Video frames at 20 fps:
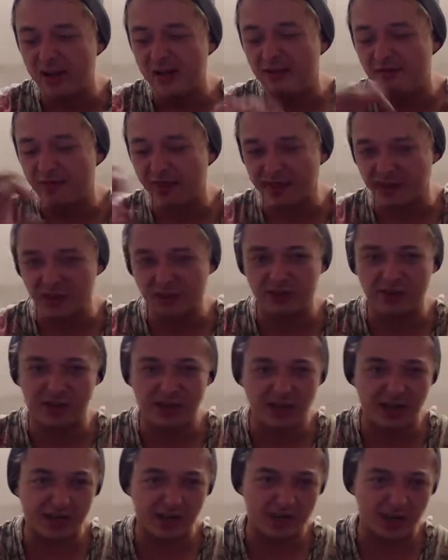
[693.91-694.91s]
then sort of
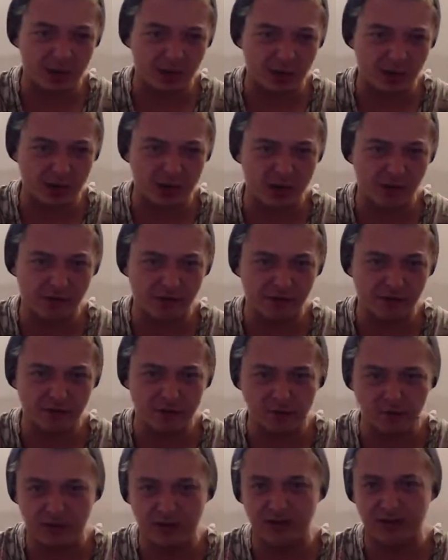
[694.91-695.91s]
sit somewhere
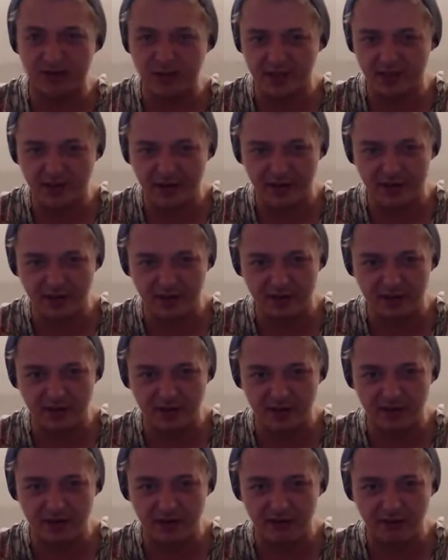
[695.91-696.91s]
comfortable and stay
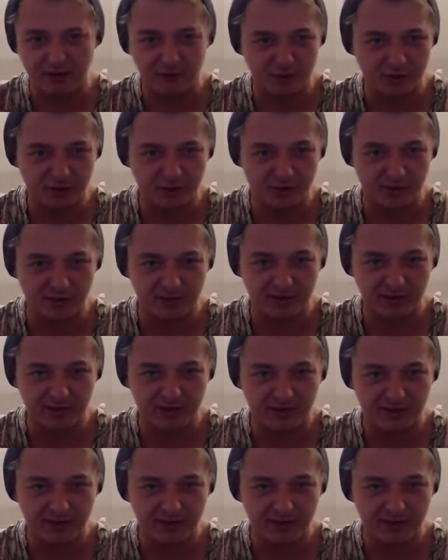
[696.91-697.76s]
there, possibly,